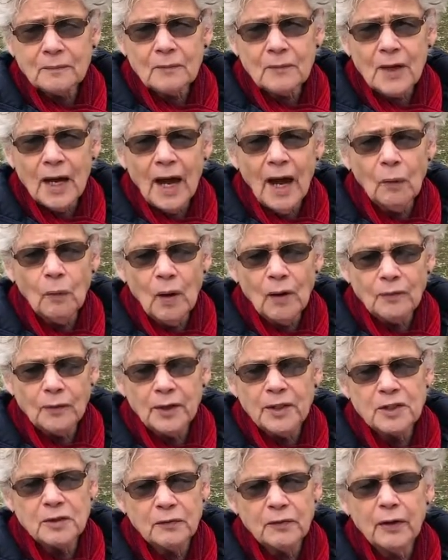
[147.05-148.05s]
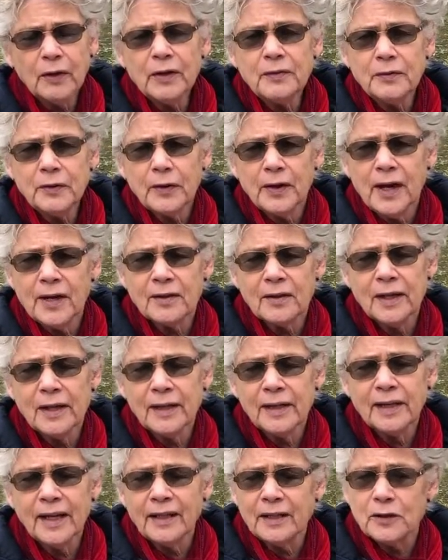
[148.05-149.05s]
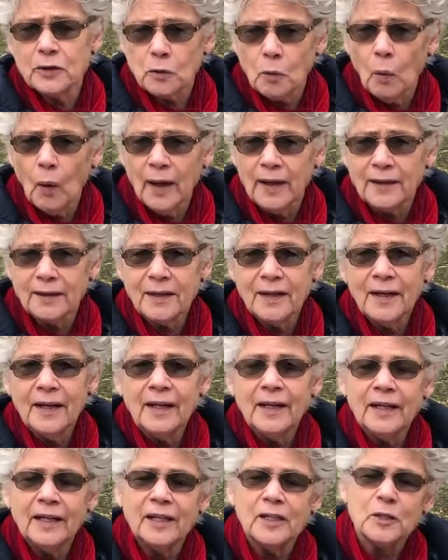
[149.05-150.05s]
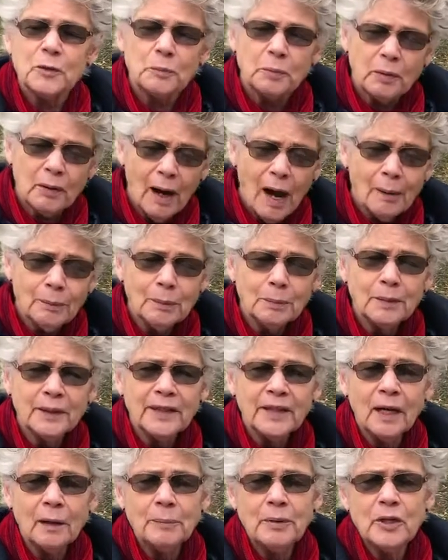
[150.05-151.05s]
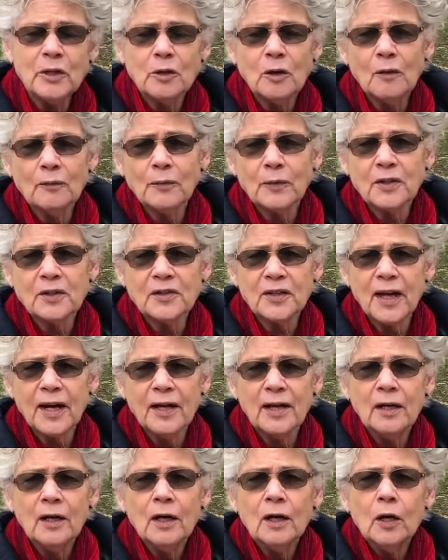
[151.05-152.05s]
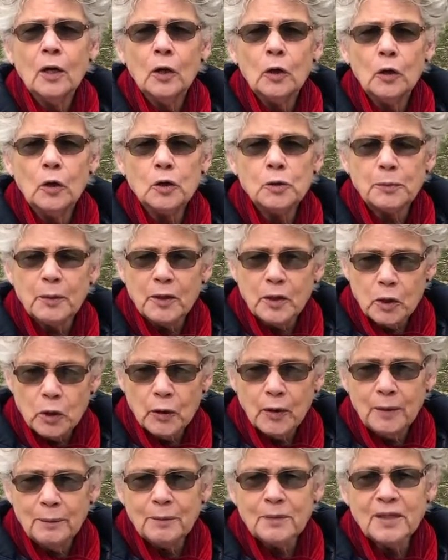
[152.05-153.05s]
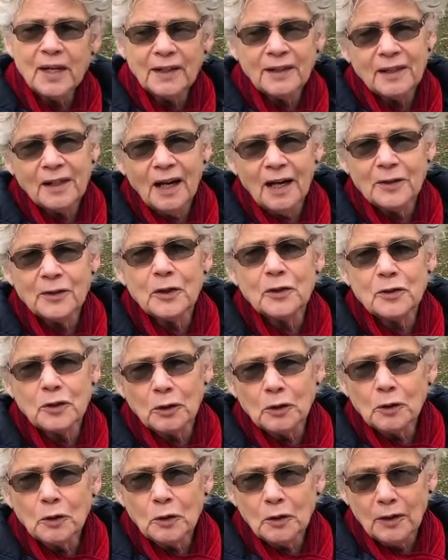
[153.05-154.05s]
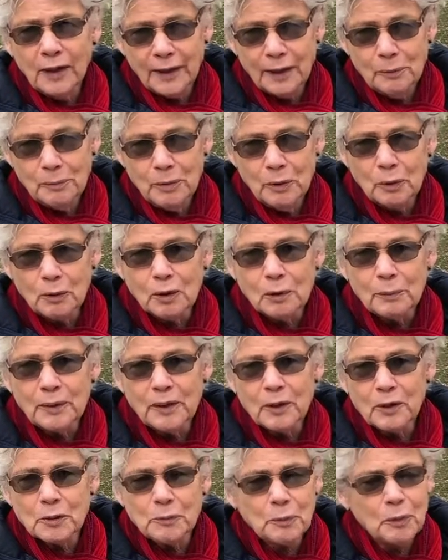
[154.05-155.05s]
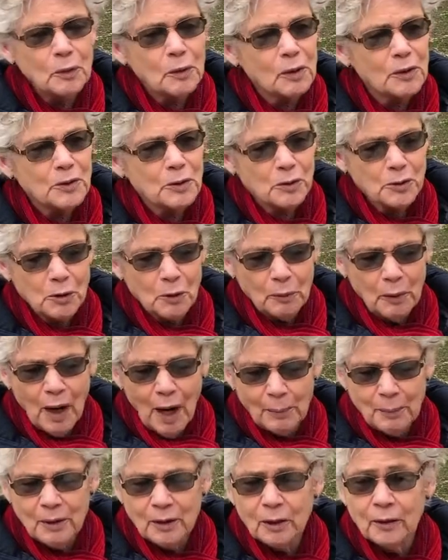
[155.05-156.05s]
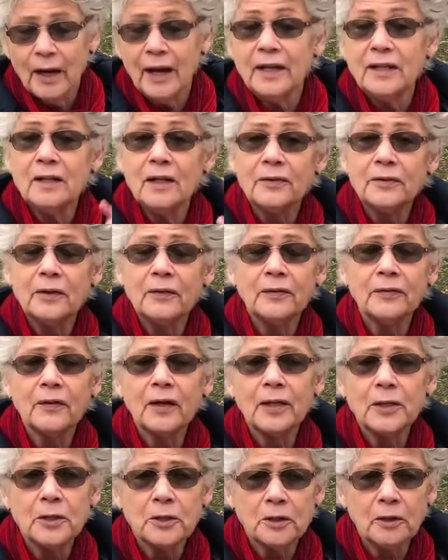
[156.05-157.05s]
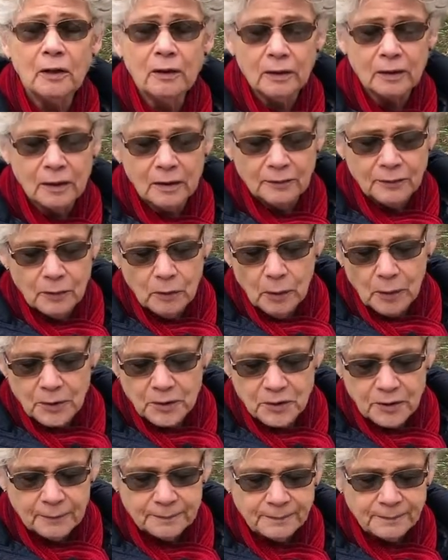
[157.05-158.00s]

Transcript: however, is very, very athletic and it's white, it's probably a Bichon Frisé who's been trimmed and cut to look like a poodle because poodles are so popular. Another French dog, of course.